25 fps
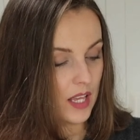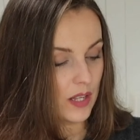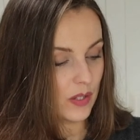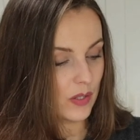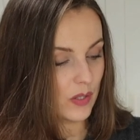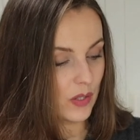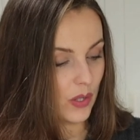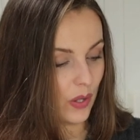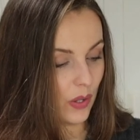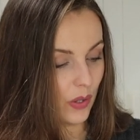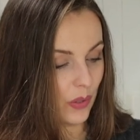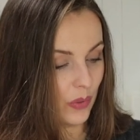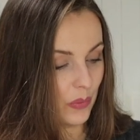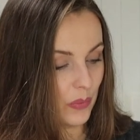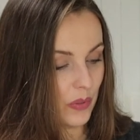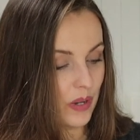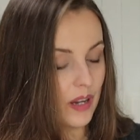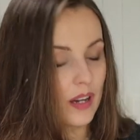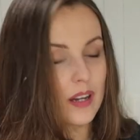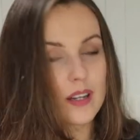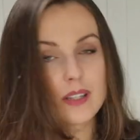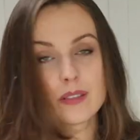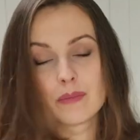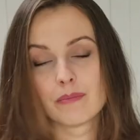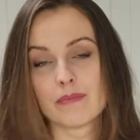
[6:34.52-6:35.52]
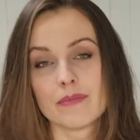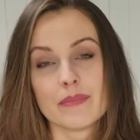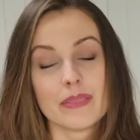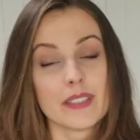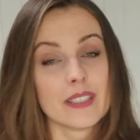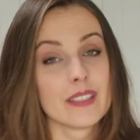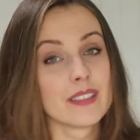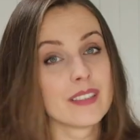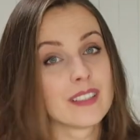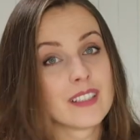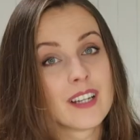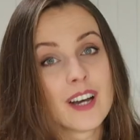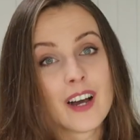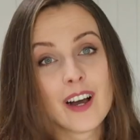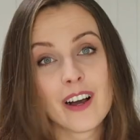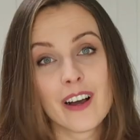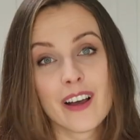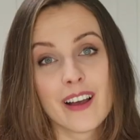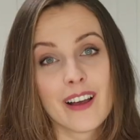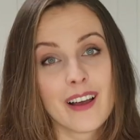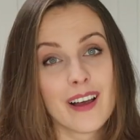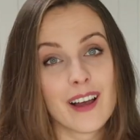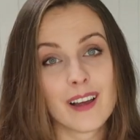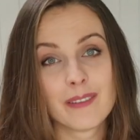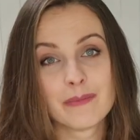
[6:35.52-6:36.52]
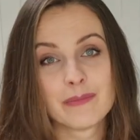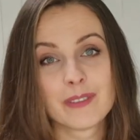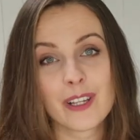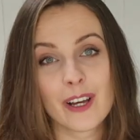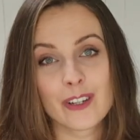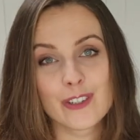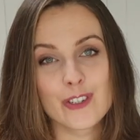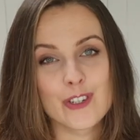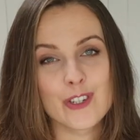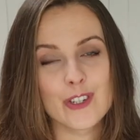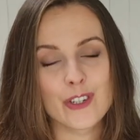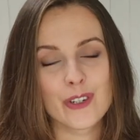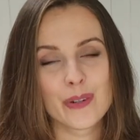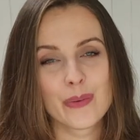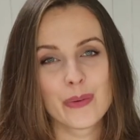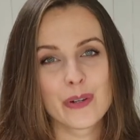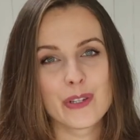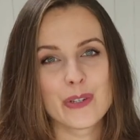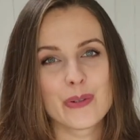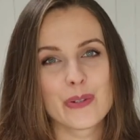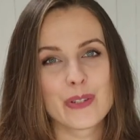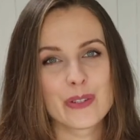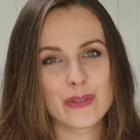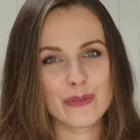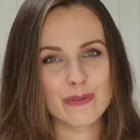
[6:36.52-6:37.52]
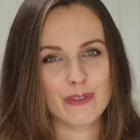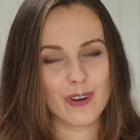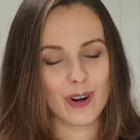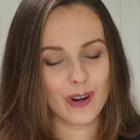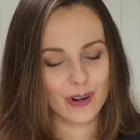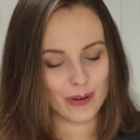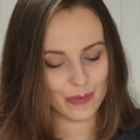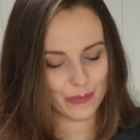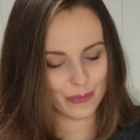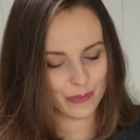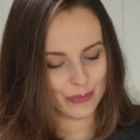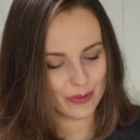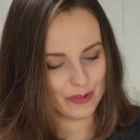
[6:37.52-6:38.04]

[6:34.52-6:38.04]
So I'm not sure which is wrong